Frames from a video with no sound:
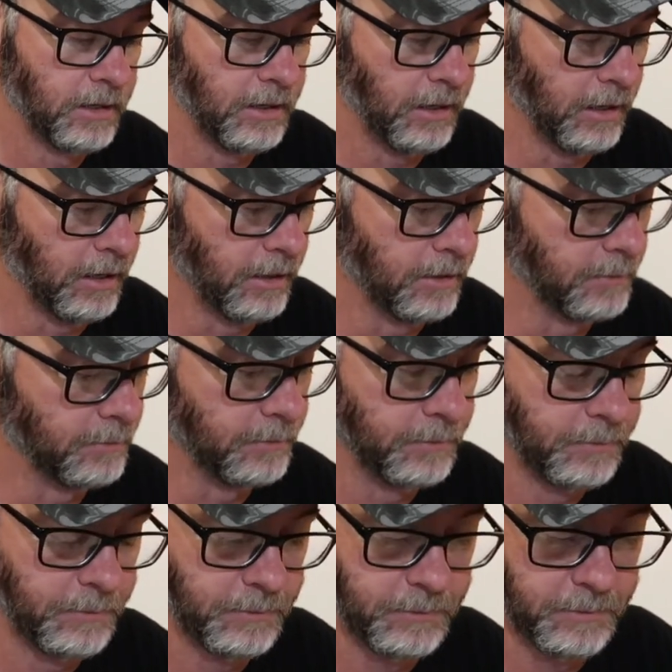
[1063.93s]

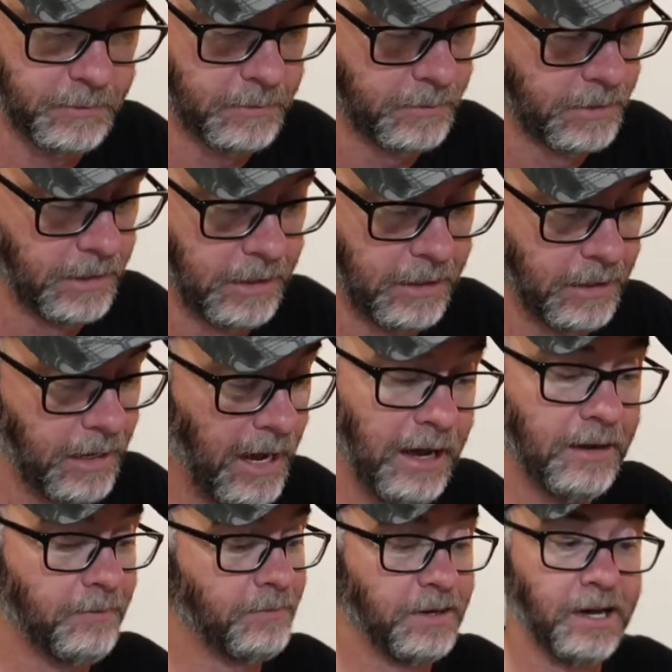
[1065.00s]
I
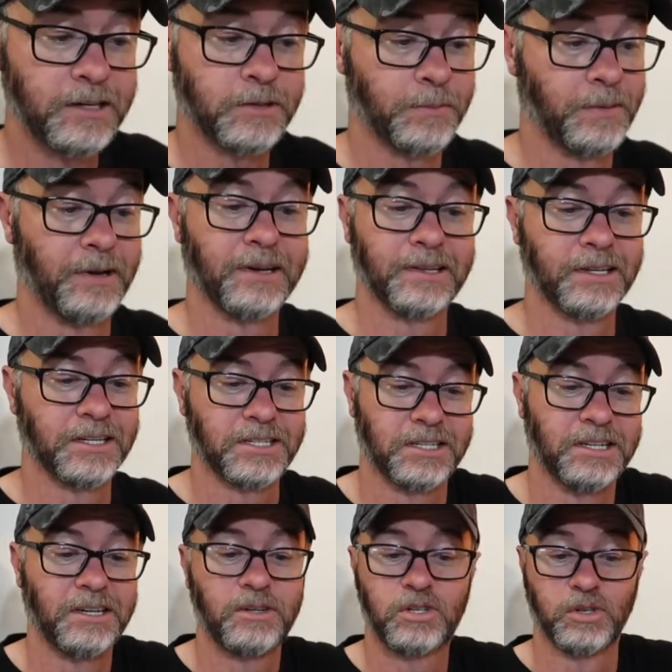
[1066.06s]
have yet to plug this
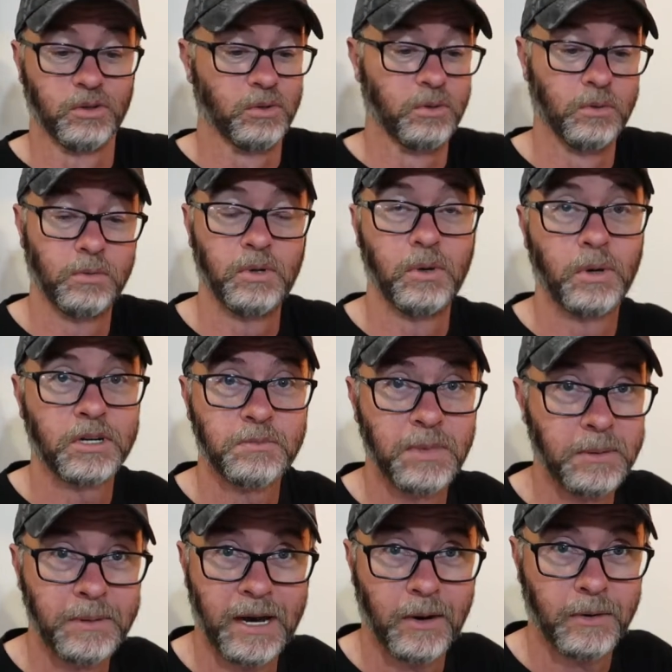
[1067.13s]
into
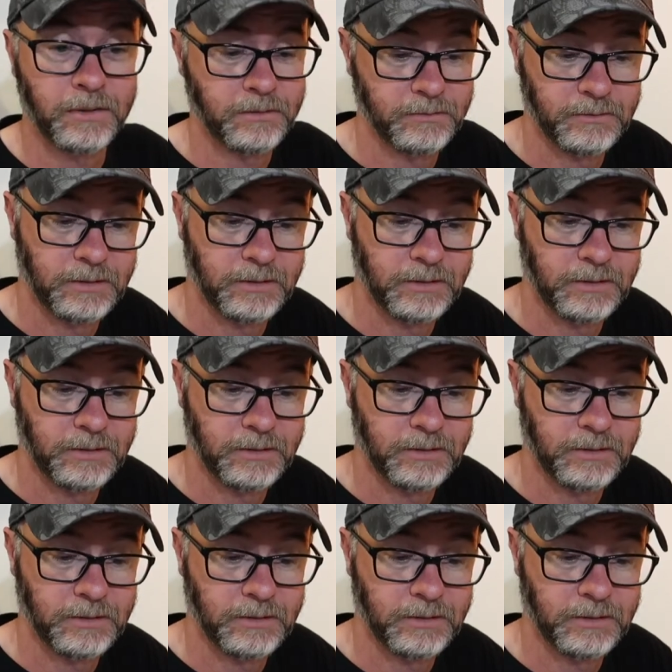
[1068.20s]
USB power.